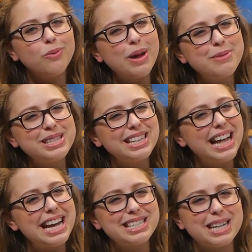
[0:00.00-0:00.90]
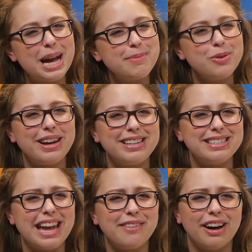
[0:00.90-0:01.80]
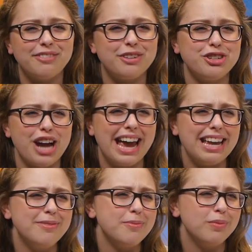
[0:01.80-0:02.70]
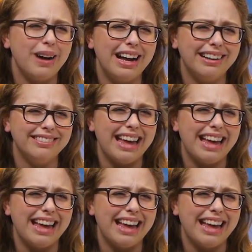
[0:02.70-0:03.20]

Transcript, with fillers: when was the last time you had to stave off a giant wild